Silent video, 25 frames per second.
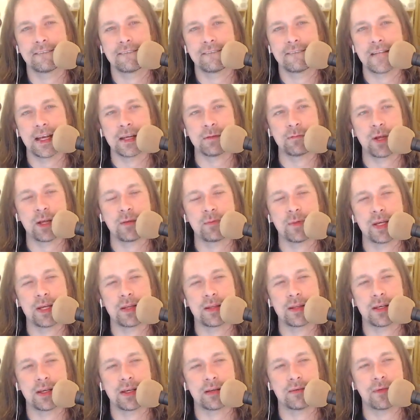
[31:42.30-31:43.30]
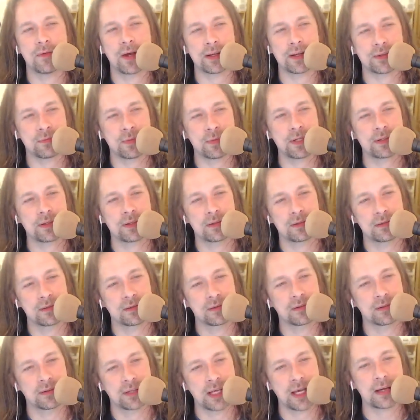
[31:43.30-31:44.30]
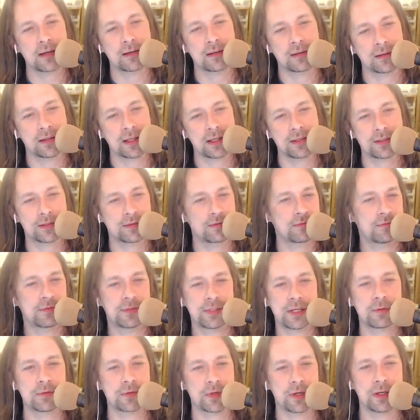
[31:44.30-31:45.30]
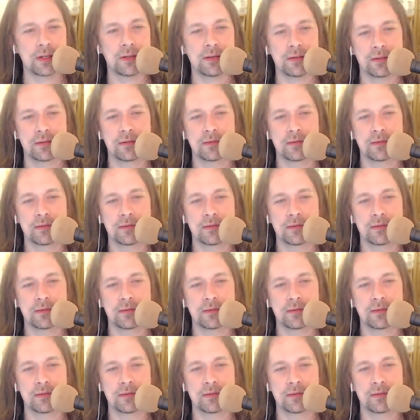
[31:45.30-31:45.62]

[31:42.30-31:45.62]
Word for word: and maybe the investment yeah that sounds good